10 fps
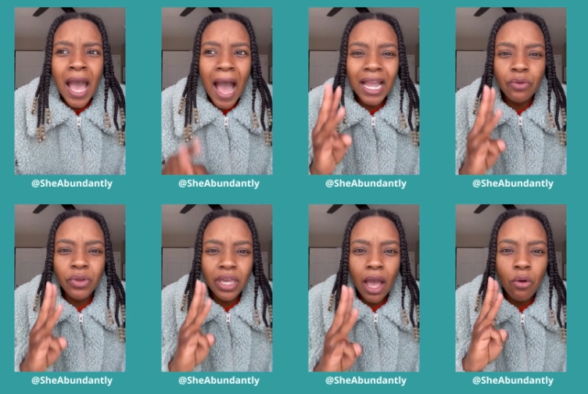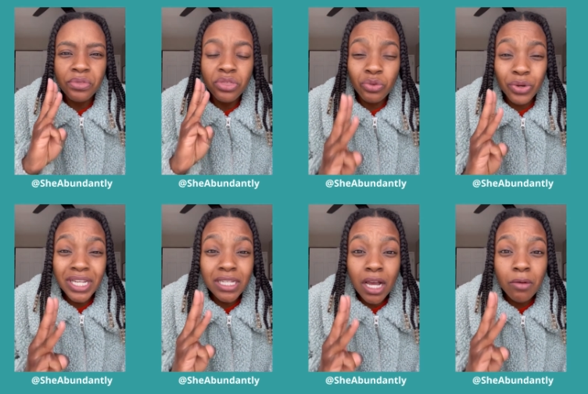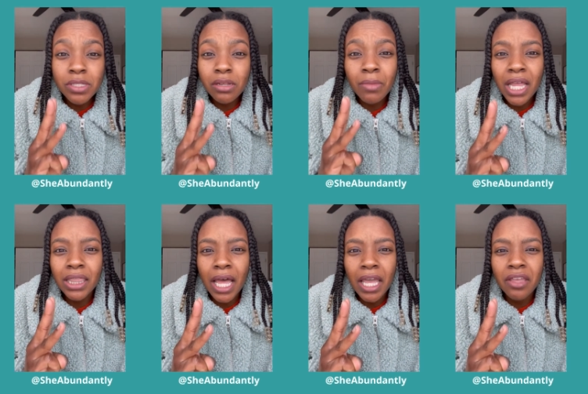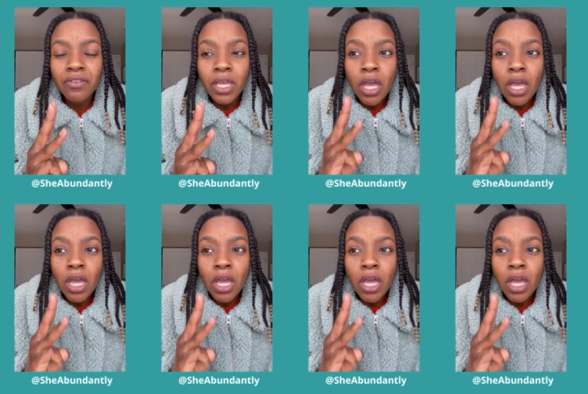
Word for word: I can recount three times in my life